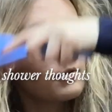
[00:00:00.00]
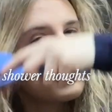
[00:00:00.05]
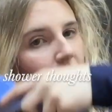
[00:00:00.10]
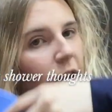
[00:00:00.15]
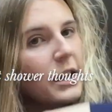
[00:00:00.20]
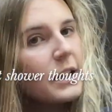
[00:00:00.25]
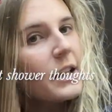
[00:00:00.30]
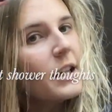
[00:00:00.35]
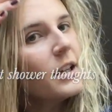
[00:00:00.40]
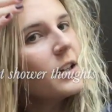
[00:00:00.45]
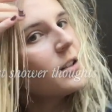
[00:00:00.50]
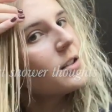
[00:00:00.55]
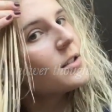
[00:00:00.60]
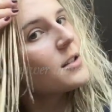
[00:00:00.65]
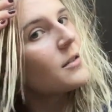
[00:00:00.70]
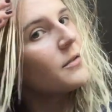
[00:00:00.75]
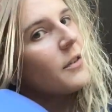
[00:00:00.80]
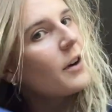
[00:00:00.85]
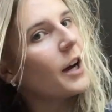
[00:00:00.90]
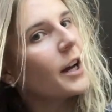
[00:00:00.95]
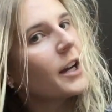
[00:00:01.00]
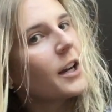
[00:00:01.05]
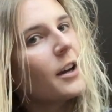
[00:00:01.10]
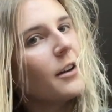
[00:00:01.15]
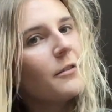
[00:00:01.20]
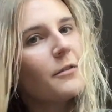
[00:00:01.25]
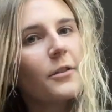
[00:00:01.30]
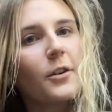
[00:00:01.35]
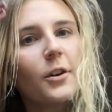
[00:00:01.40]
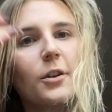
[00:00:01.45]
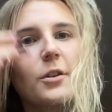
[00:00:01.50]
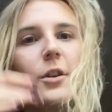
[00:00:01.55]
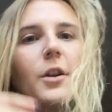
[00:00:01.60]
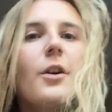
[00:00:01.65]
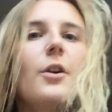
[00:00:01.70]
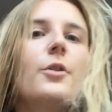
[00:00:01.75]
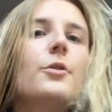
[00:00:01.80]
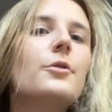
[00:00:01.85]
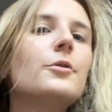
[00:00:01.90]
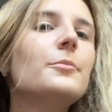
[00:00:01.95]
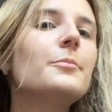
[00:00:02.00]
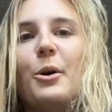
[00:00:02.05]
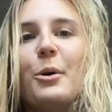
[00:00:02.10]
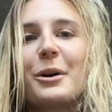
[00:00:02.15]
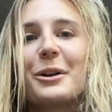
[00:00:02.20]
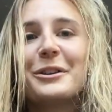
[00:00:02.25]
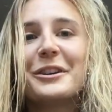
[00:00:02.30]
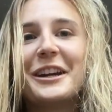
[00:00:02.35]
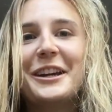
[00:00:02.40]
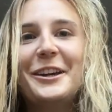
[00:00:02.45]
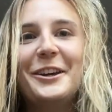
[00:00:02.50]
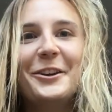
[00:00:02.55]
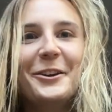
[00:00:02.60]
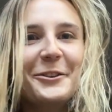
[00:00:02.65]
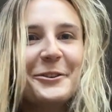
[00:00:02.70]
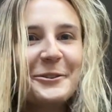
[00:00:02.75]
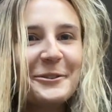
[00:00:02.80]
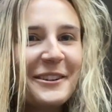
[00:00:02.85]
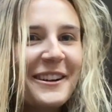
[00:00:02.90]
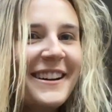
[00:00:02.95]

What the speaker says: ready, because if I get furloughed, I want to look cute.